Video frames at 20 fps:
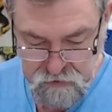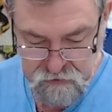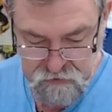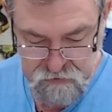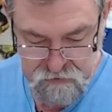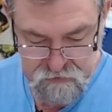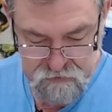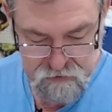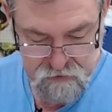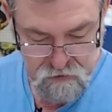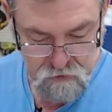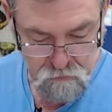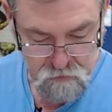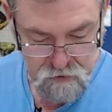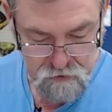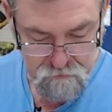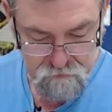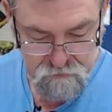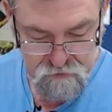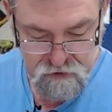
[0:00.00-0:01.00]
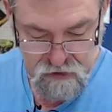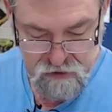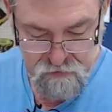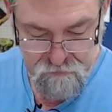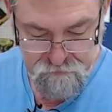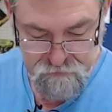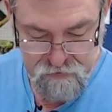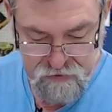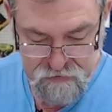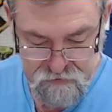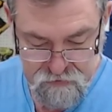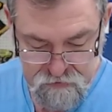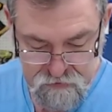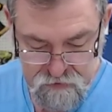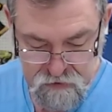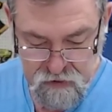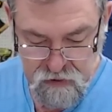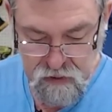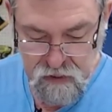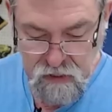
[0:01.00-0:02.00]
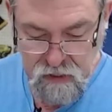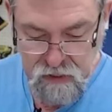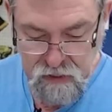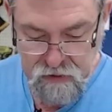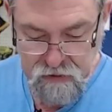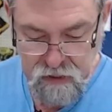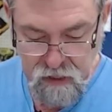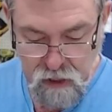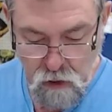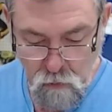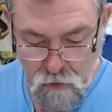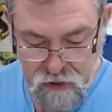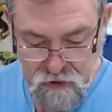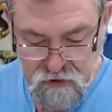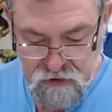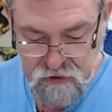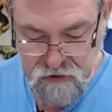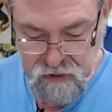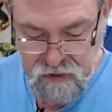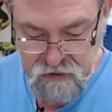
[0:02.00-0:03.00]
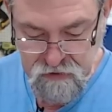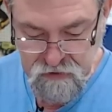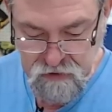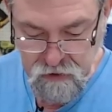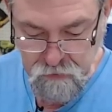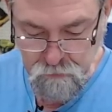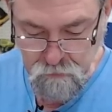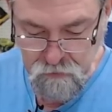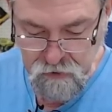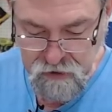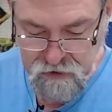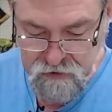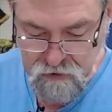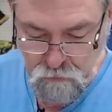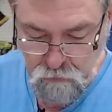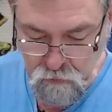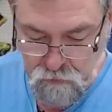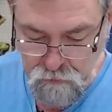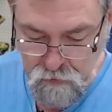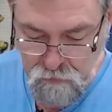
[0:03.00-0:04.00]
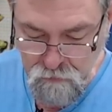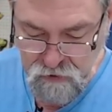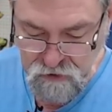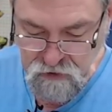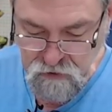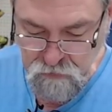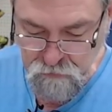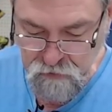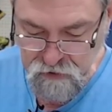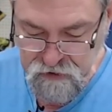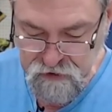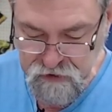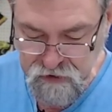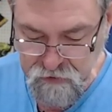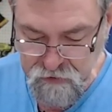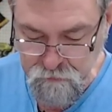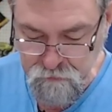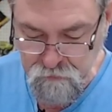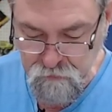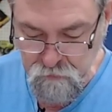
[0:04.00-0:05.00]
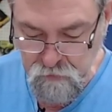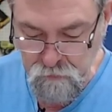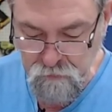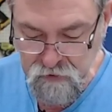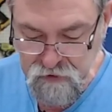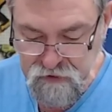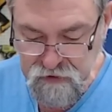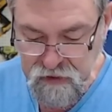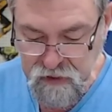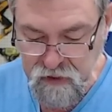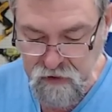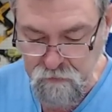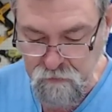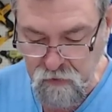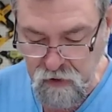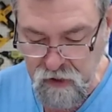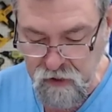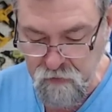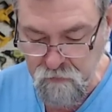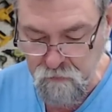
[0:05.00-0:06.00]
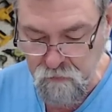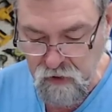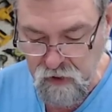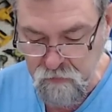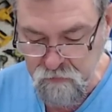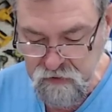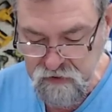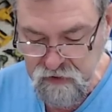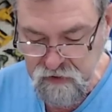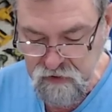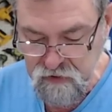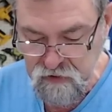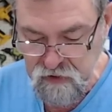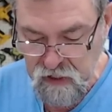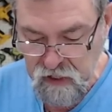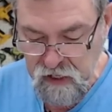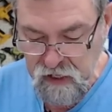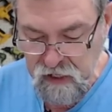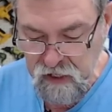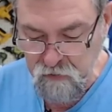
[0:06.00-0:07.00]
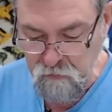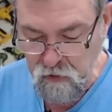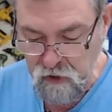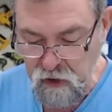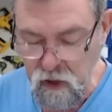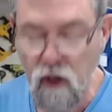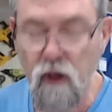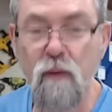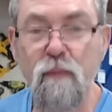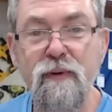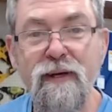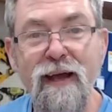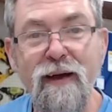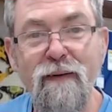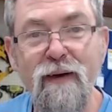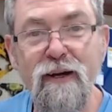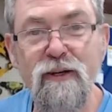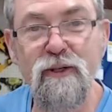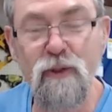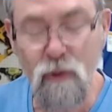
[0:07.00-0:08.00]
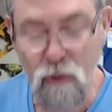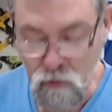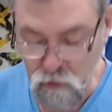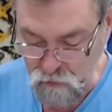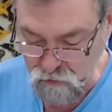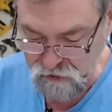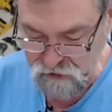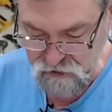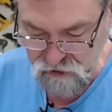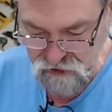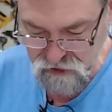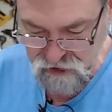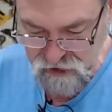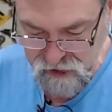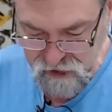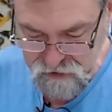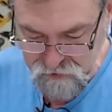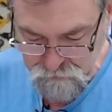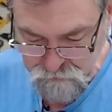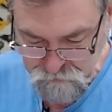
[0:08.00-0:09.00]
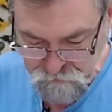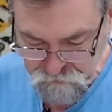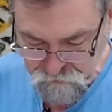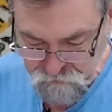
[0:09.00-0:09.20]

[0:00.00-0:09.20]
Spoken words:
Here's another one from Dave Francis. An OH and S upgrade that would be much appreciated by my missus in my home garage tool and shed.